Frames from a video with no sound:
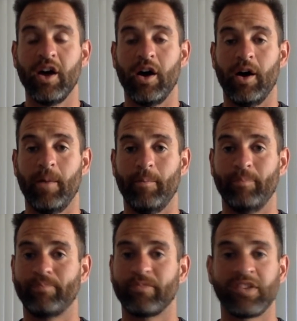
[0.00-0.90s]
Um,
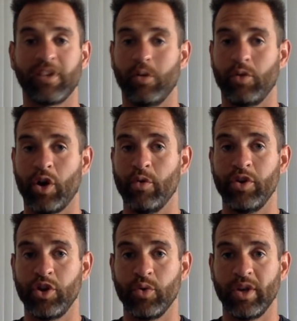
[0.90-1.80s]
so
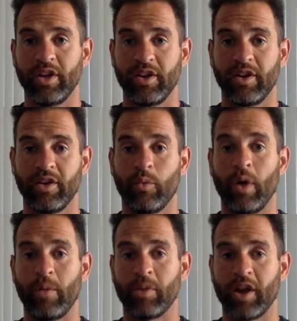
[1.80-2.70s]
don't do it
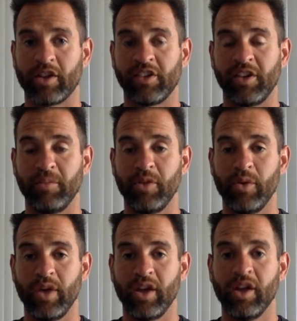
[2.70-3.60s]
while practicing
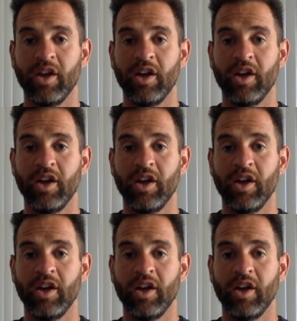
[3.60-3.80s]
mewing.